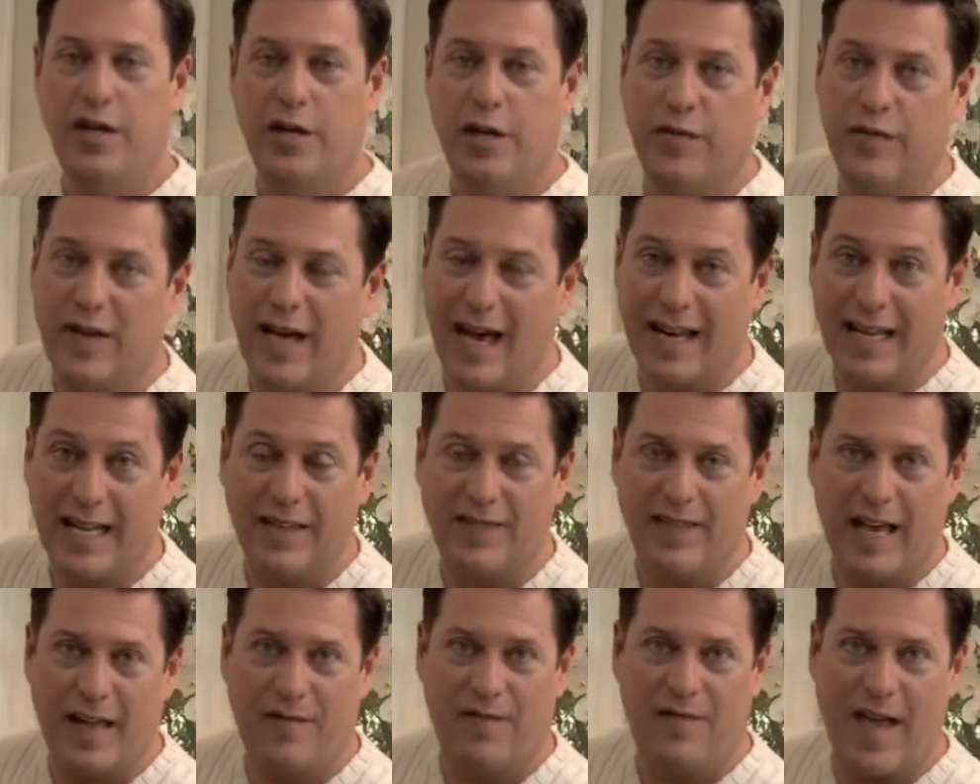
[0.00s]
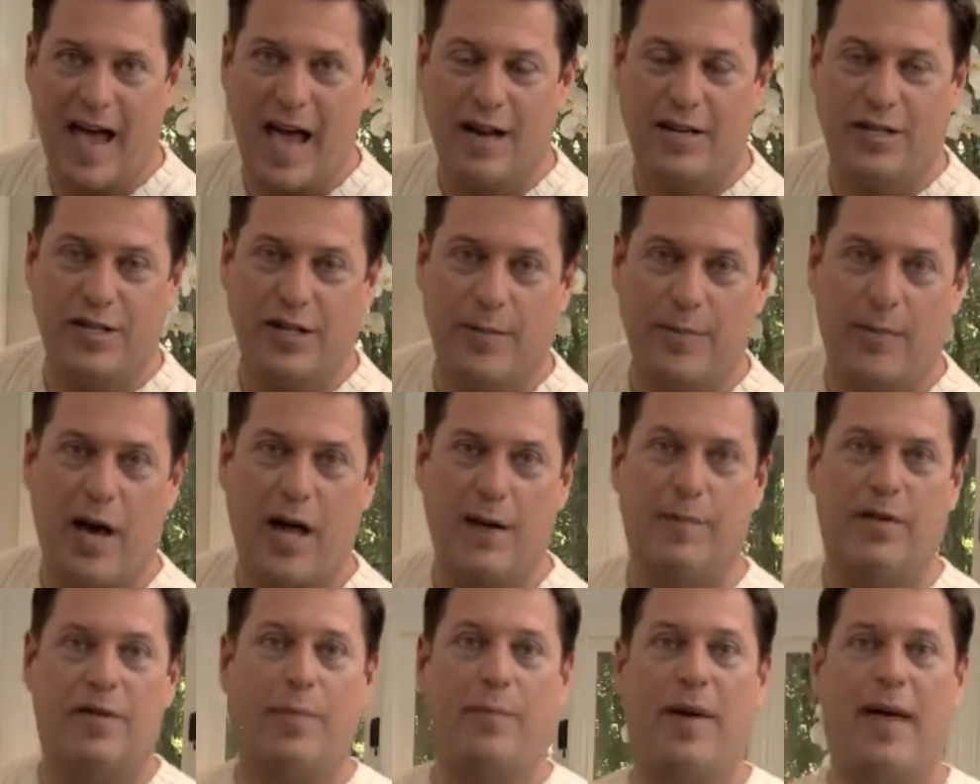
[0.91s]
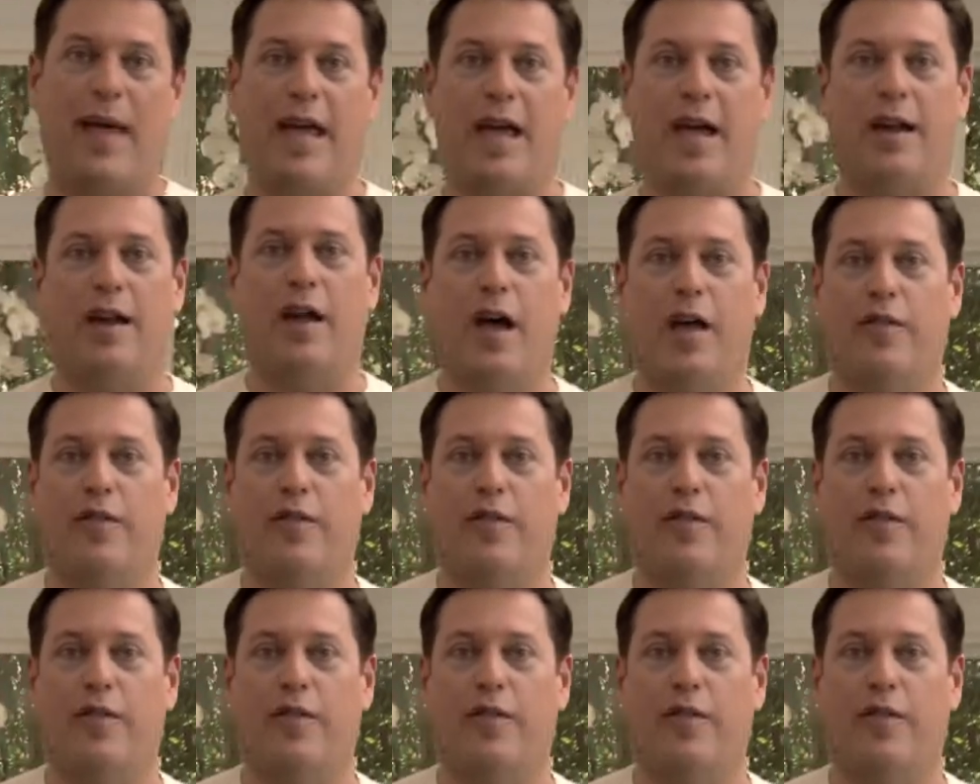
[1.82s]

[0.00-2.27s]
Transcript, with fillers: you've got to get that fat into the bottom of the pan,